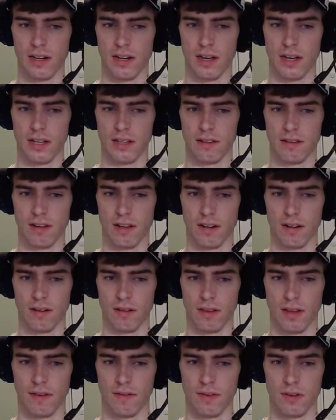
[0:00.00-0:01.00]
9, 10,
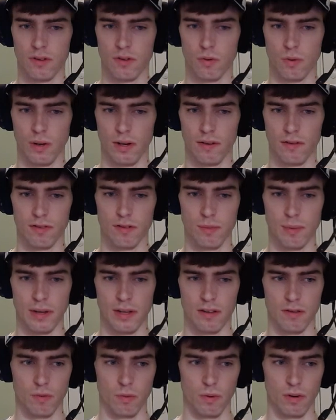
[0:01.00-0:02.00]
11, 12,
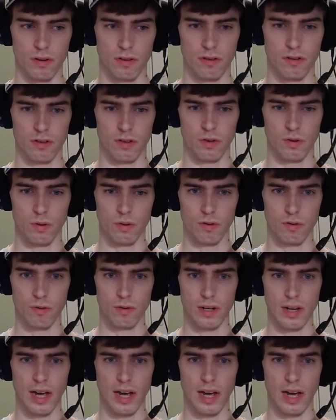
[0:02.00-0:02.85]
space 1, 2, 3.